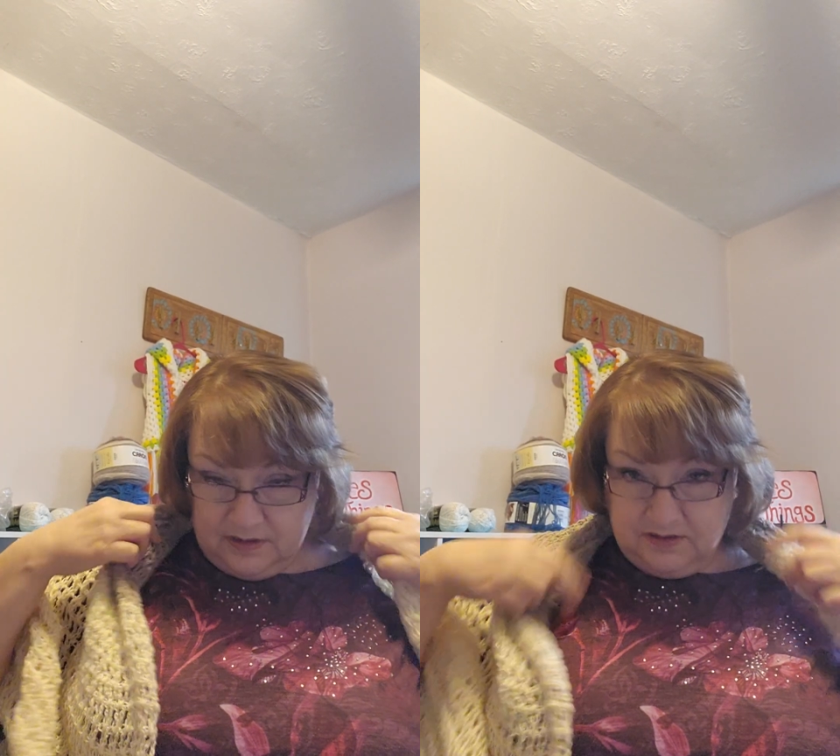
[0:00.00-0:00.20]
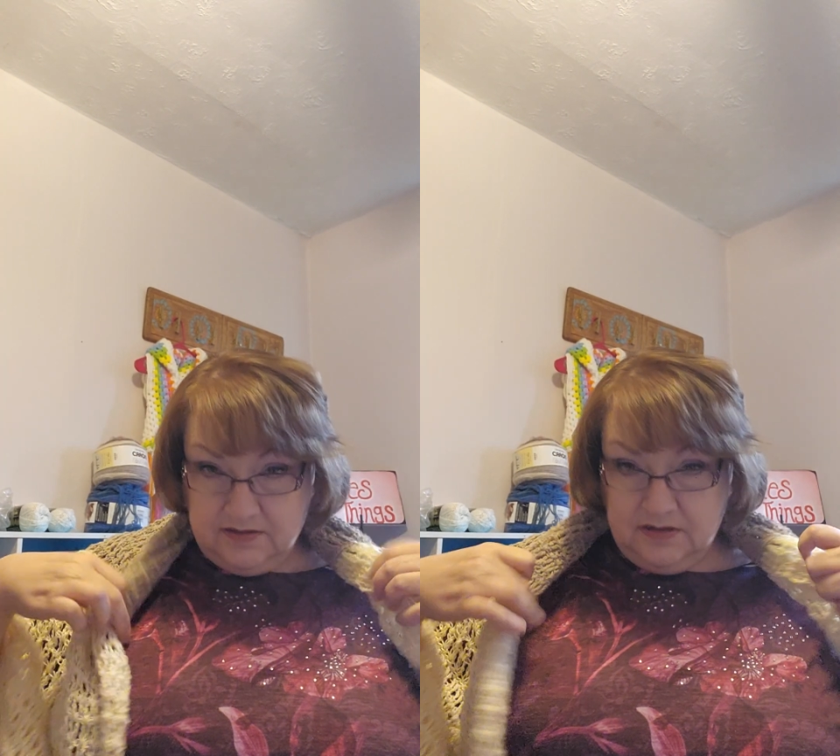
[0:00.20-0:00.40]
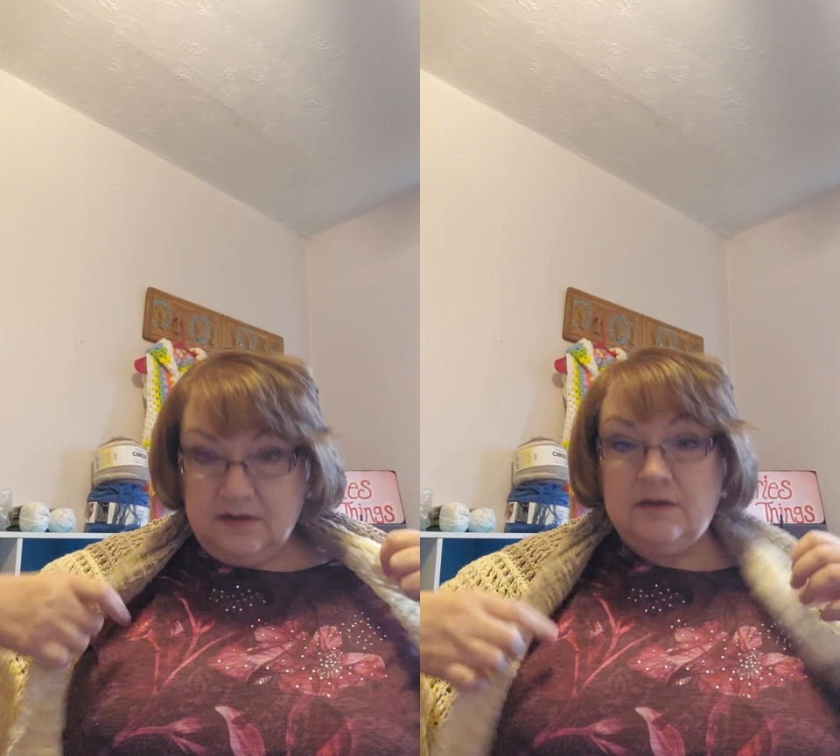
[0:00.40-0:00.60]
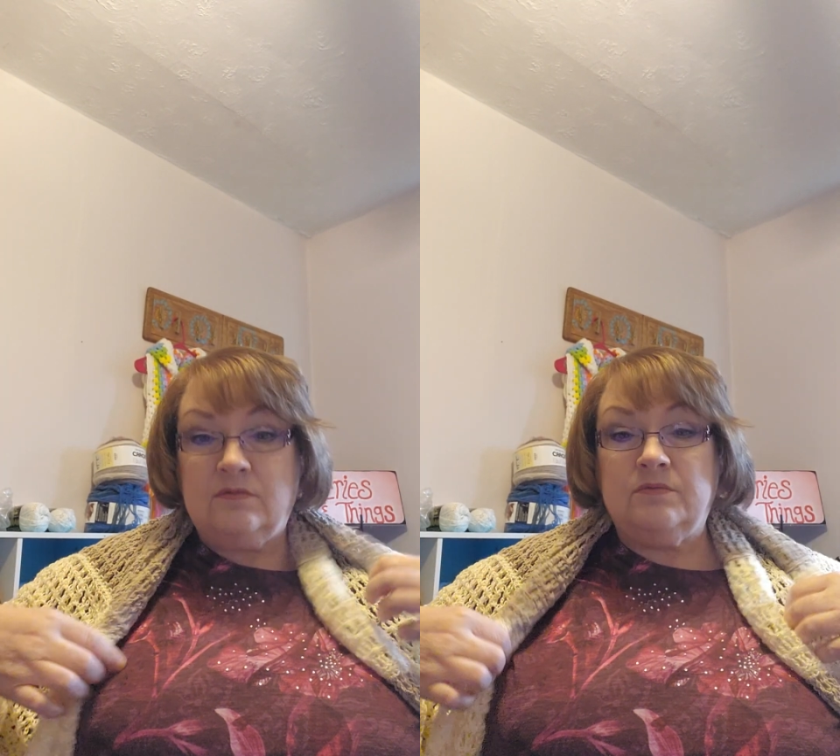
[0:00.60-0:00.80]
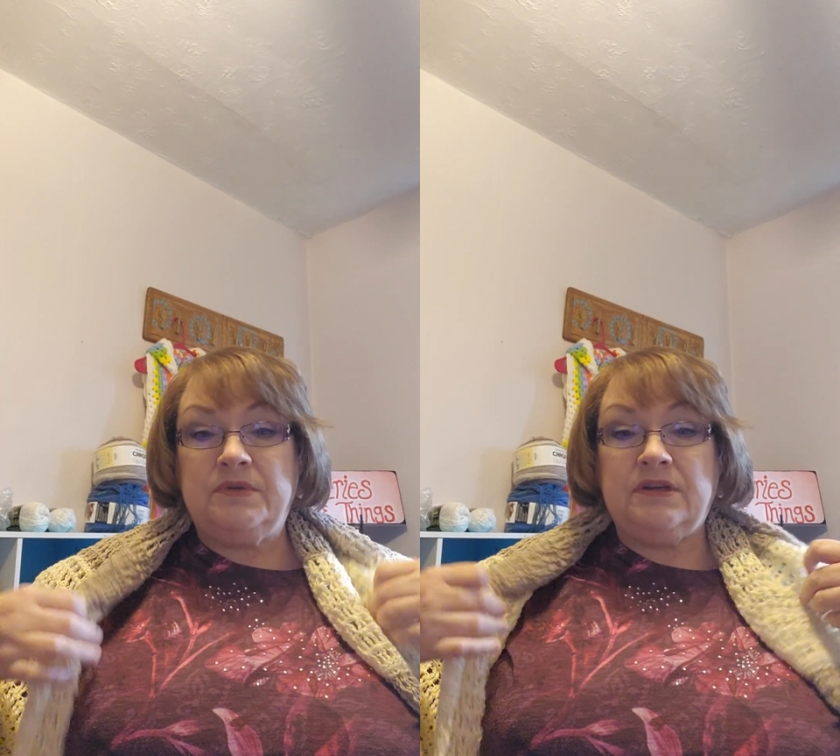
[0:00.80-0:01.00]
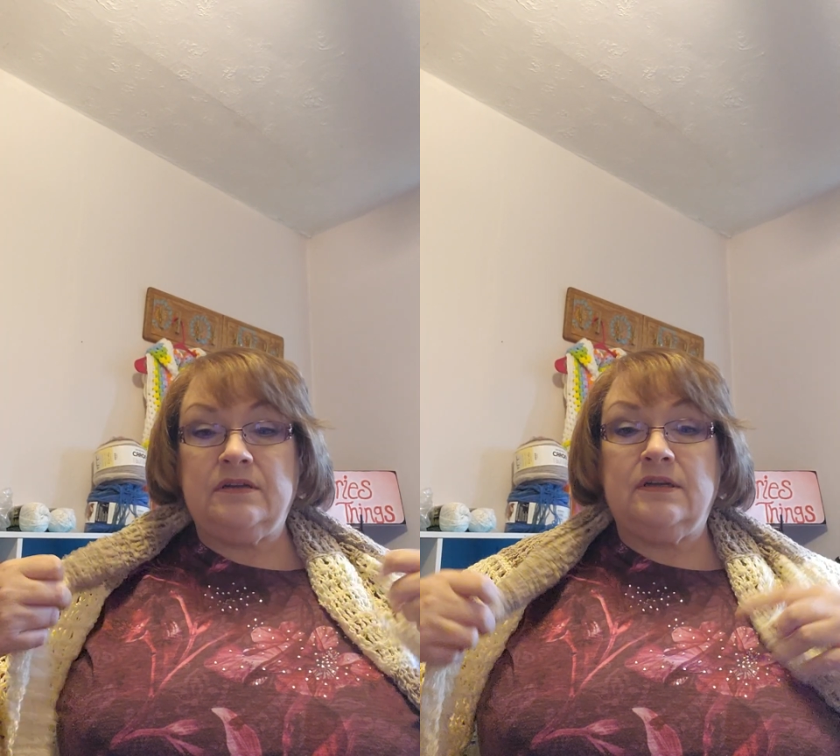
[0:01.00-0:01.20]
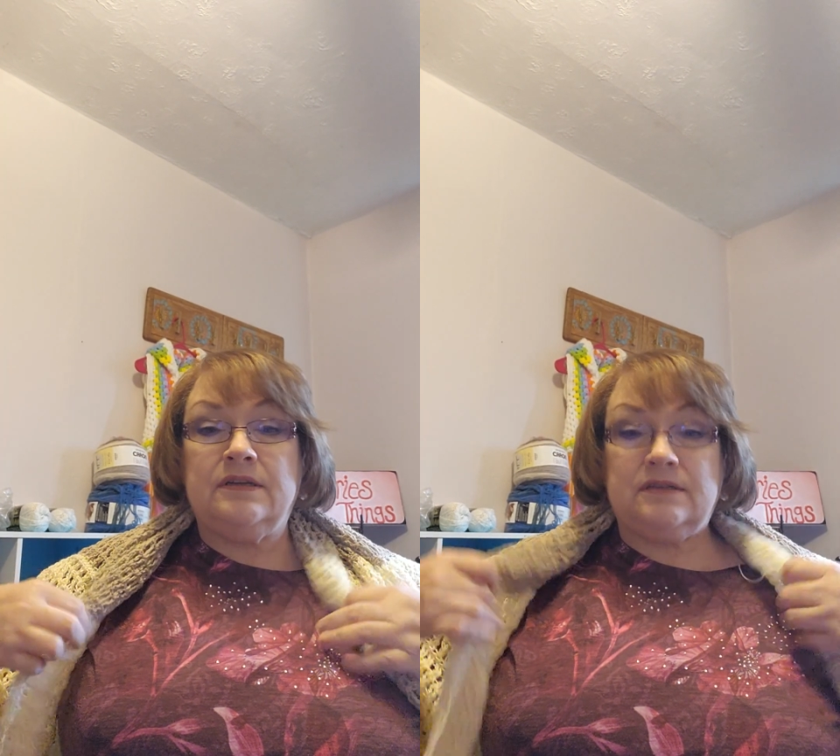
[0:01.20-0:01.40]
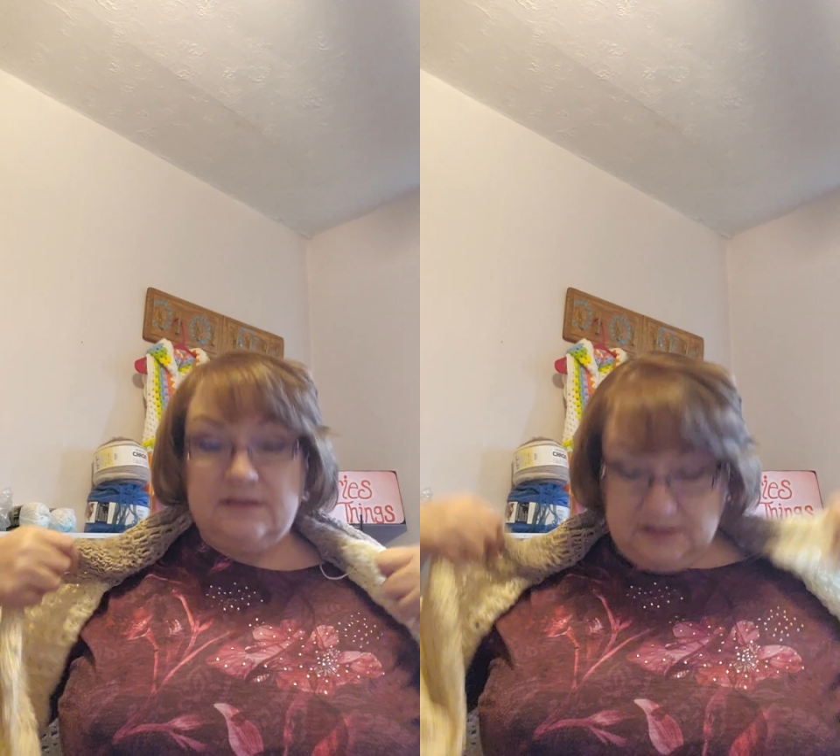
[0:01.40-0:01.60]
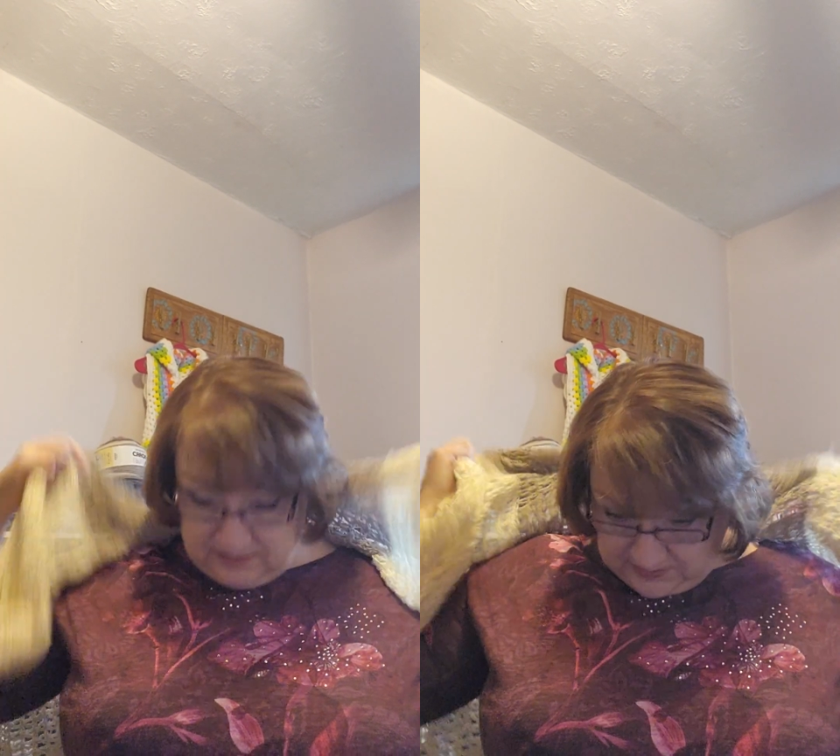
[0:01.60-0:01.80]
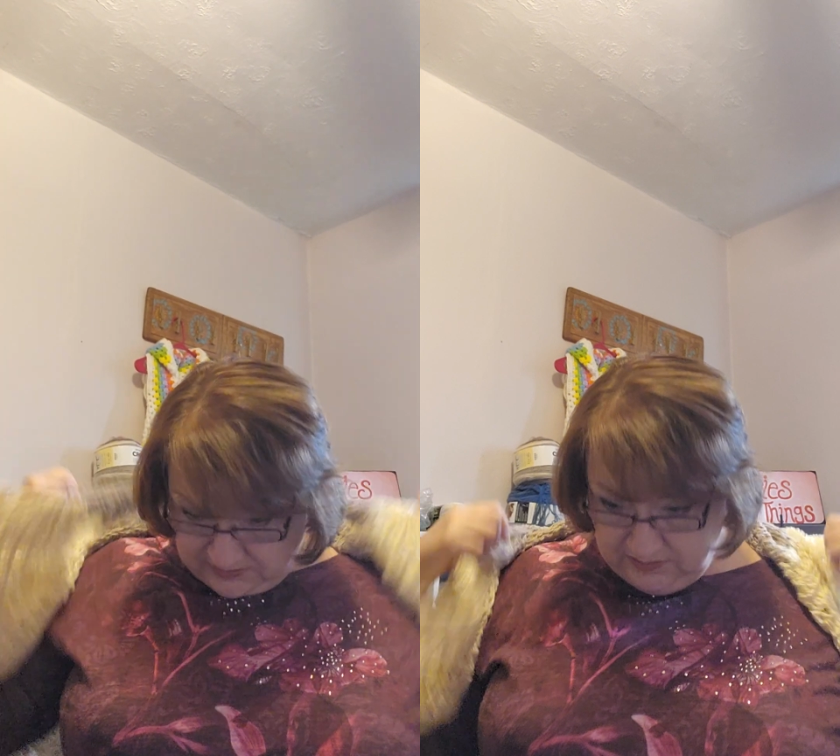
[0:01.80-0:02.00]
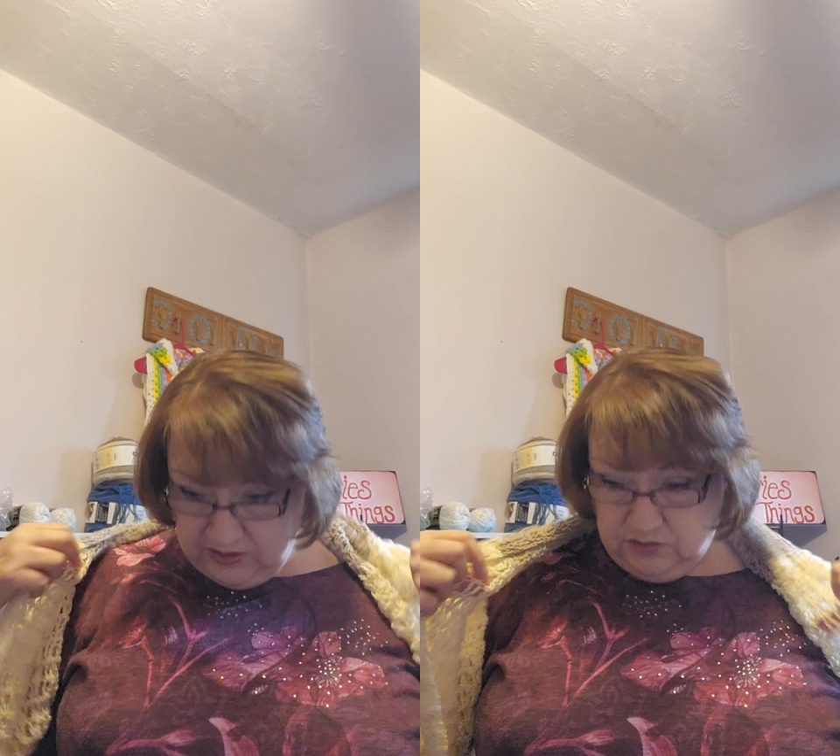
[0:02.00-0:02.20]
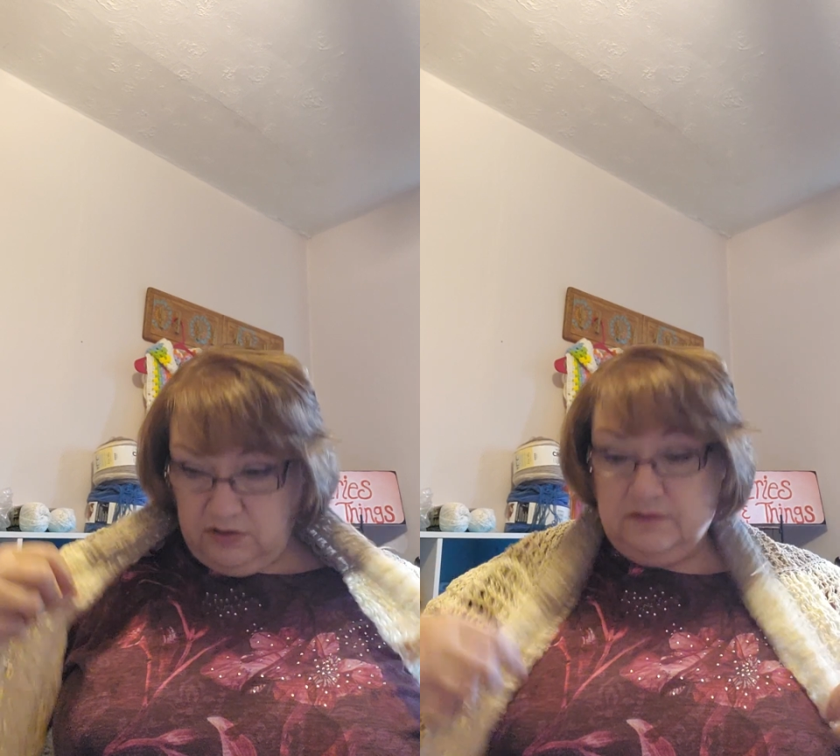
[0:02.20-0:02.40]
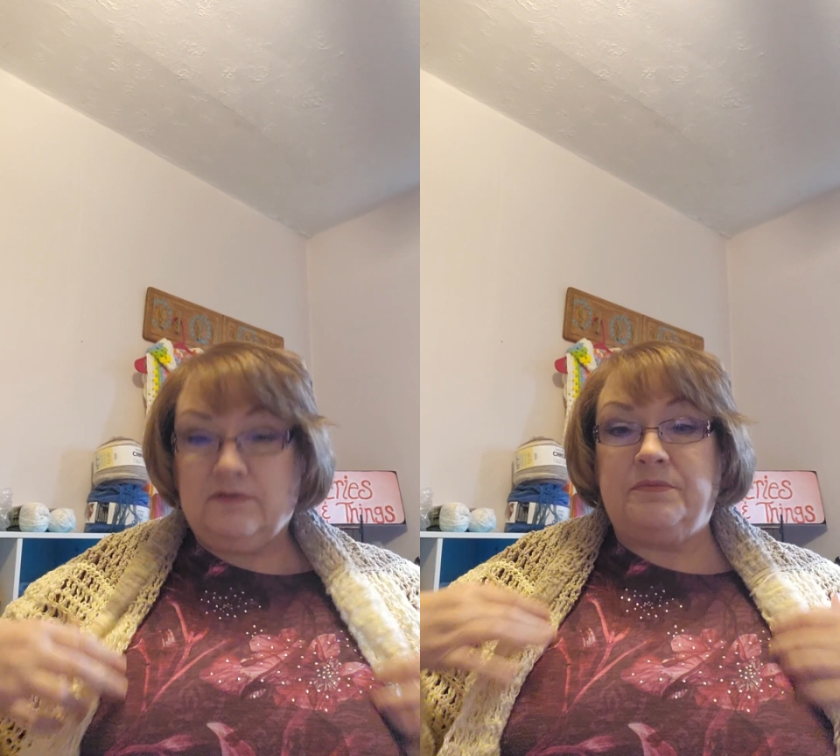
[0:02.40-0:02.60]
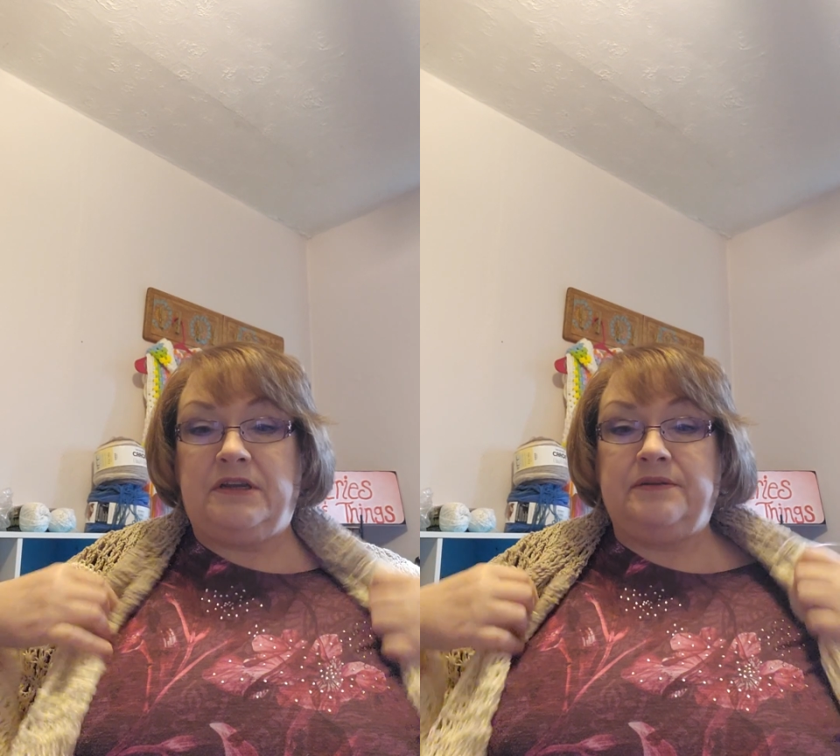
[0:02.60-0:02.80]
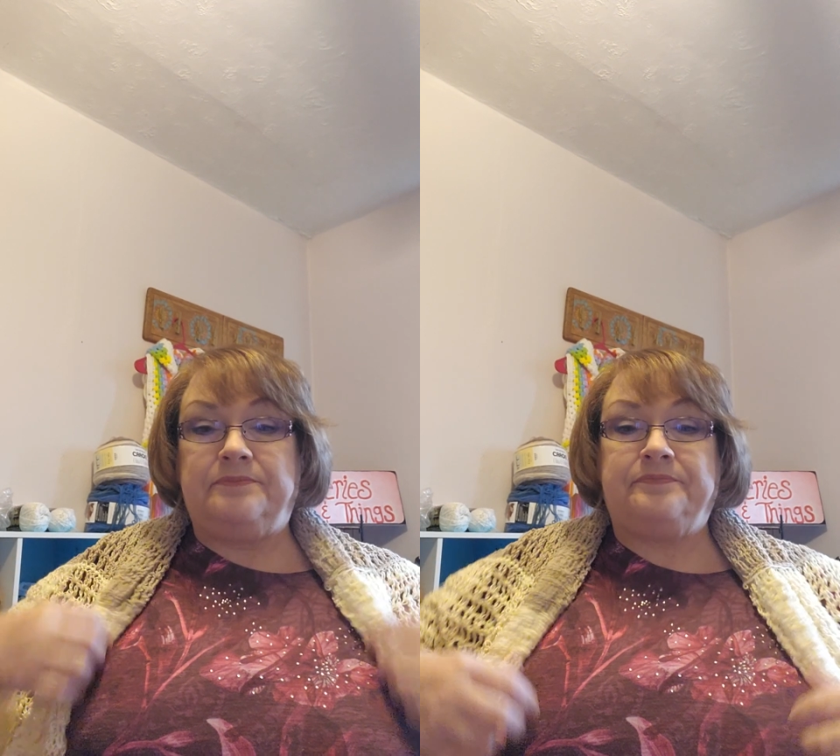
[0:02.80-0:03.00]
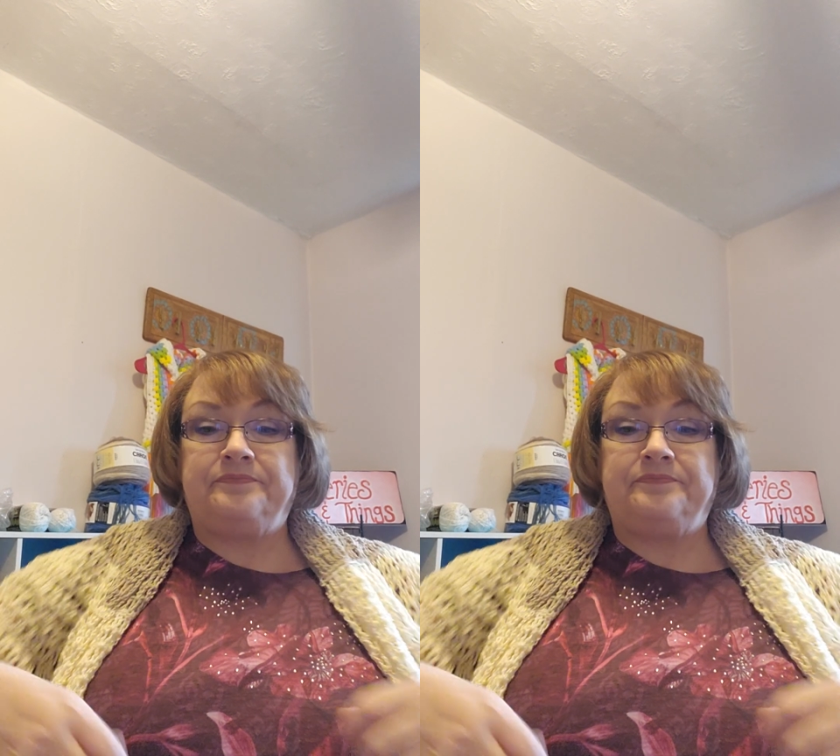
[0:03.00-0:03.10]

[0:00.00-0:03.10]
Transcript: And then it will be a nice shrug for me.